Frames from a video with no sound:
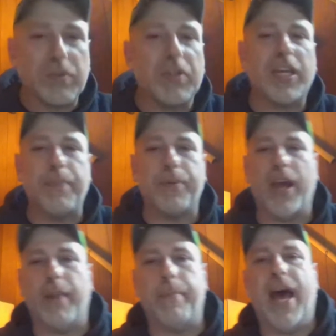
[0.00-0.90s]
keep your
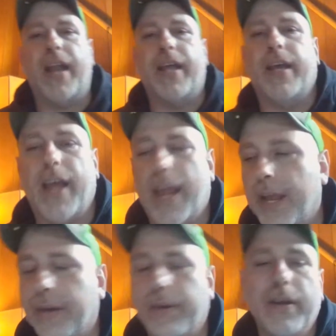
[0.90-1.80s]
head about it,
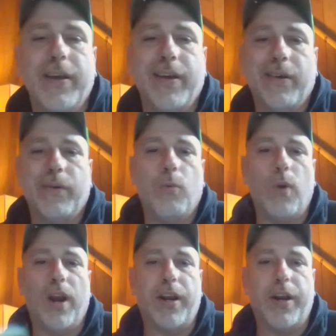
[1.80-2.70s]
and
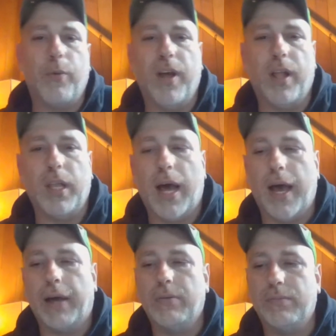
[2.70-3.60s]
where it will,
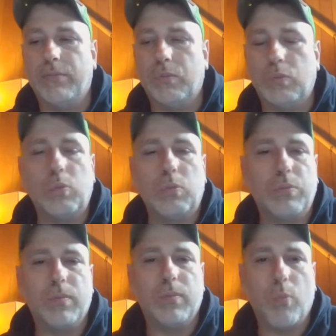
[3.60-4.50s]

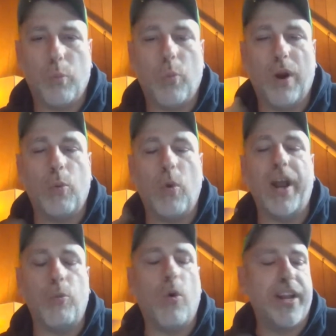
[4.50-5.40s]

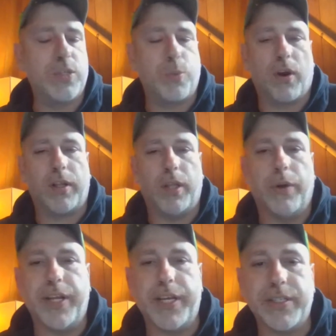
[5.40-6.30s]
what its
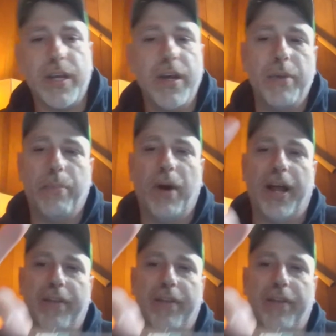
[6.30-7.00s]
workload is. But